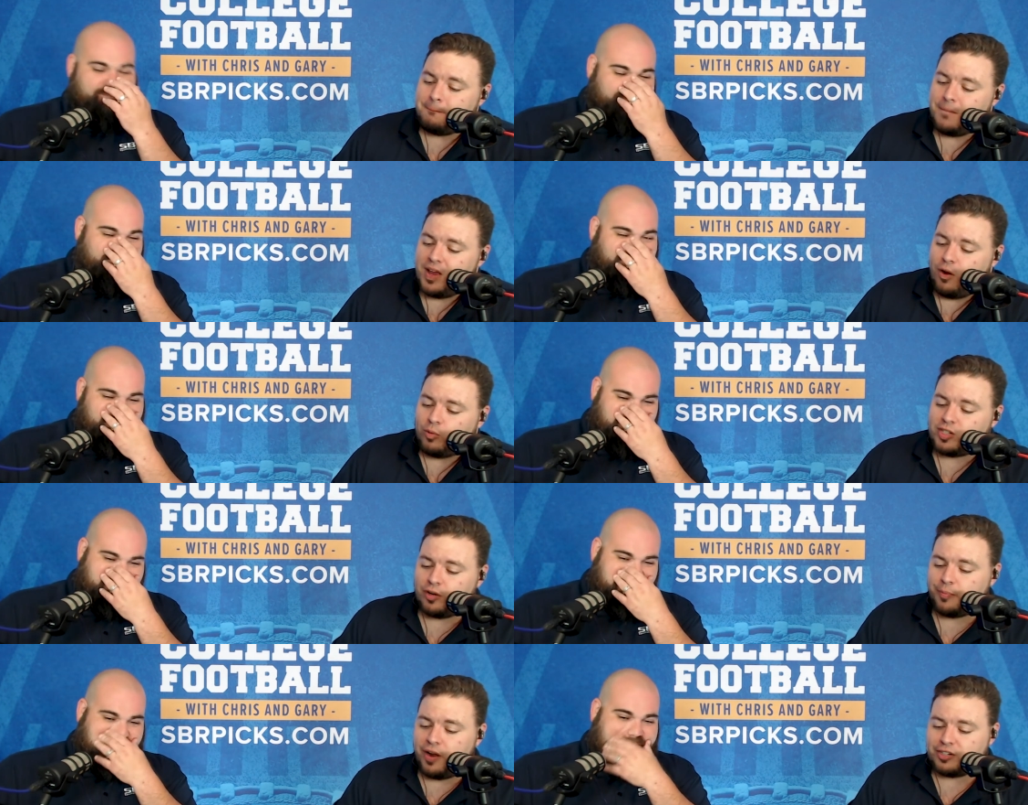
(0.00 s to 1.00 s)
Speaker 1: You know,
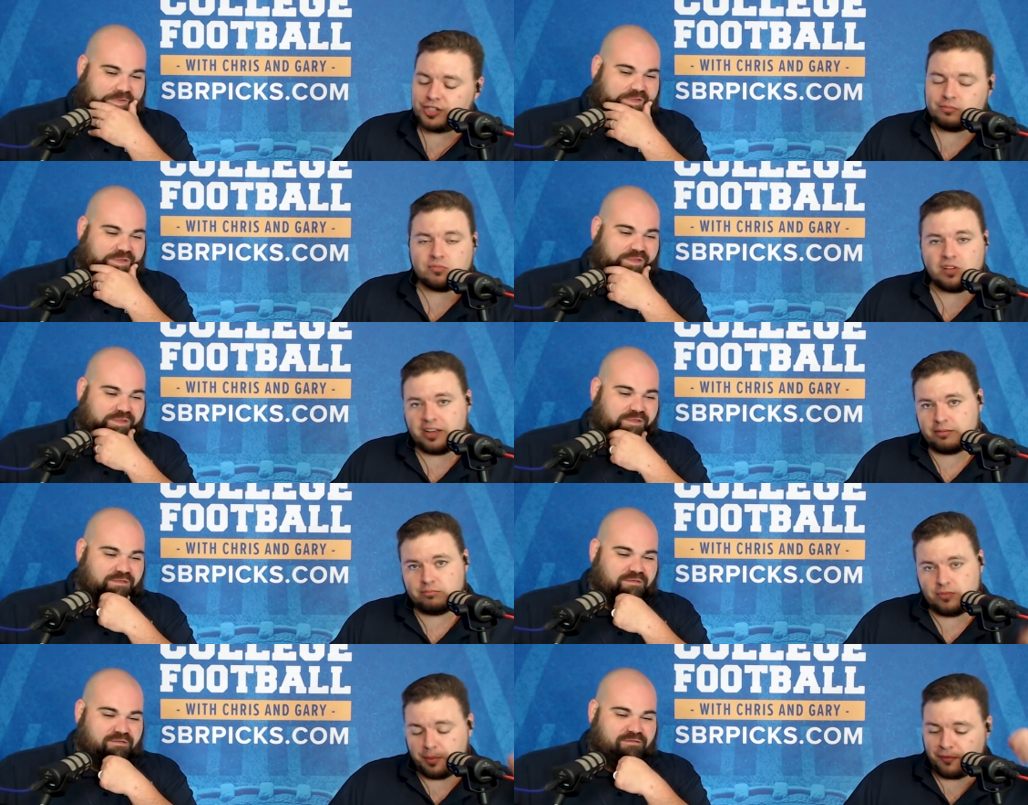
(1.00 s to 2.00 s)
returning production, like
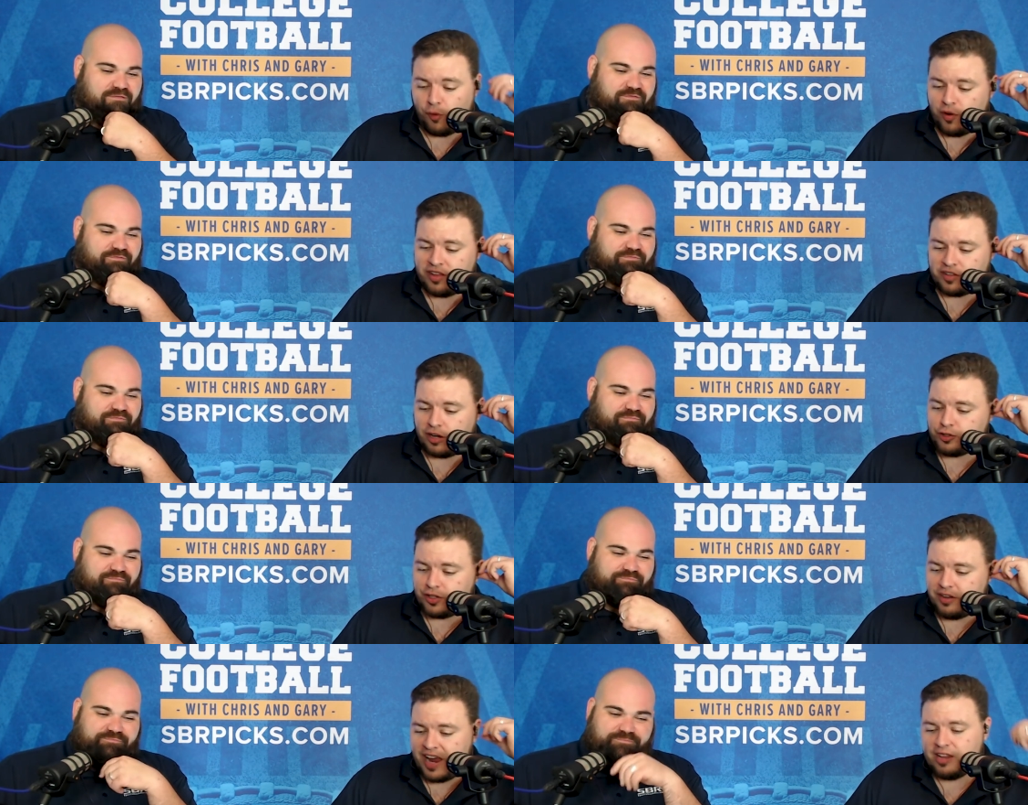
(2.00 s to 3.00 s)
number 40 in the
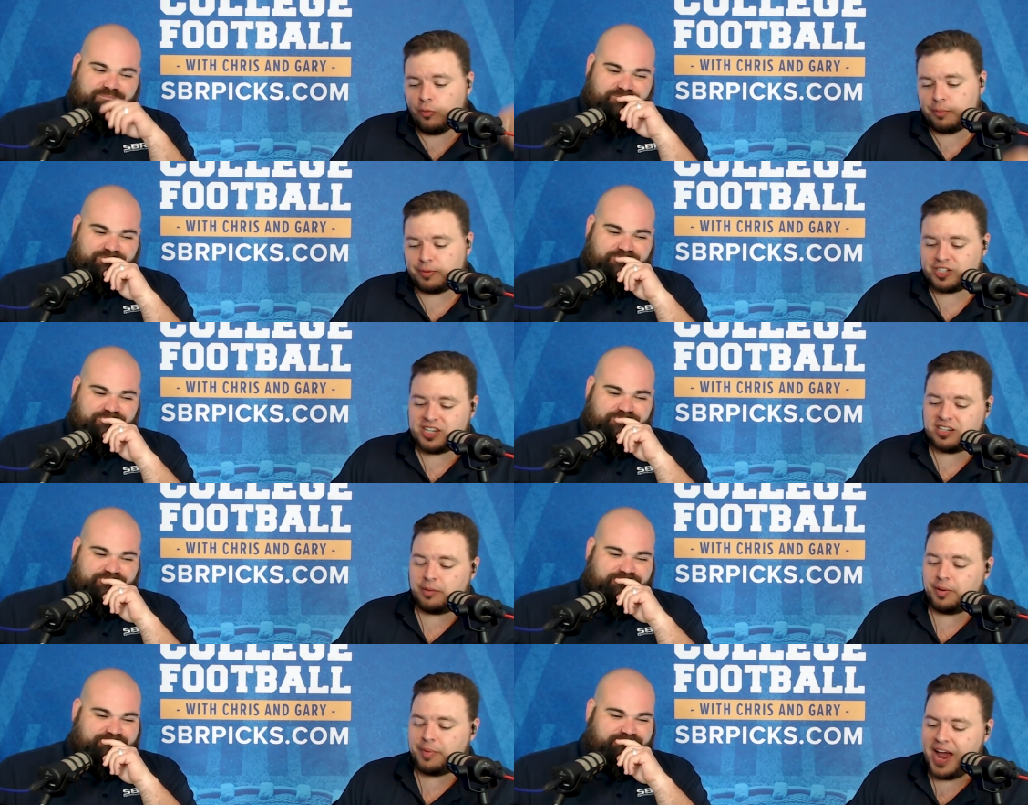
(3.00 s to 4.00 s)
country, 81%
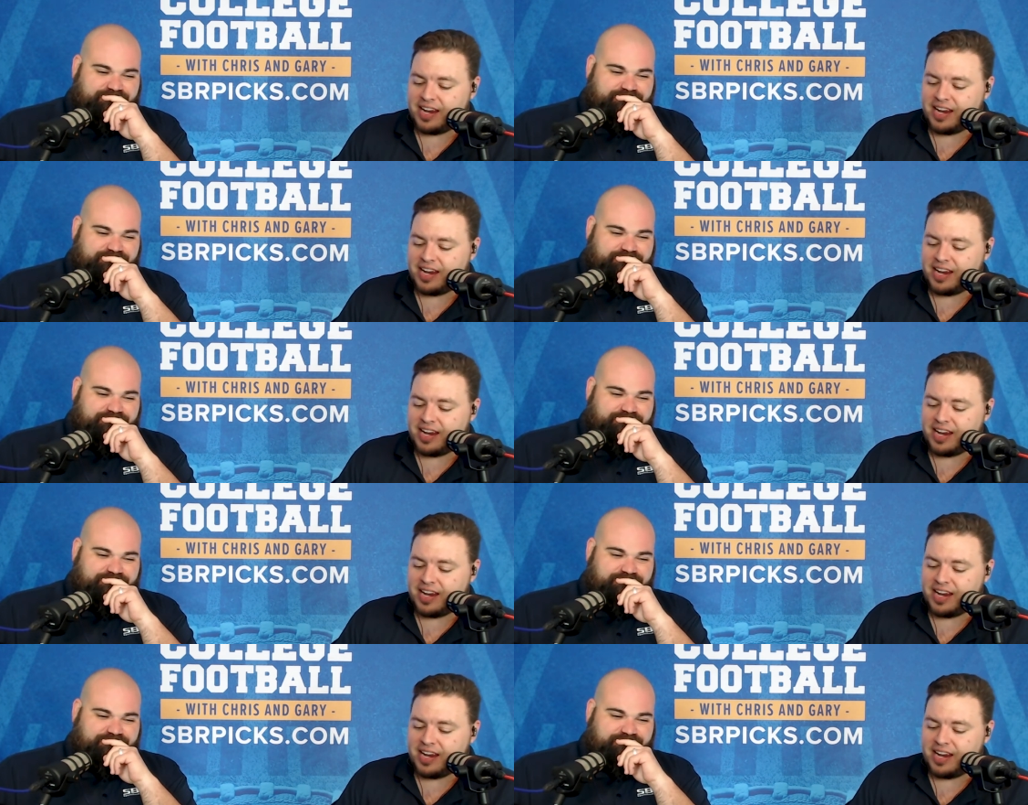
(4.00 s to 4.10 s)
coming back.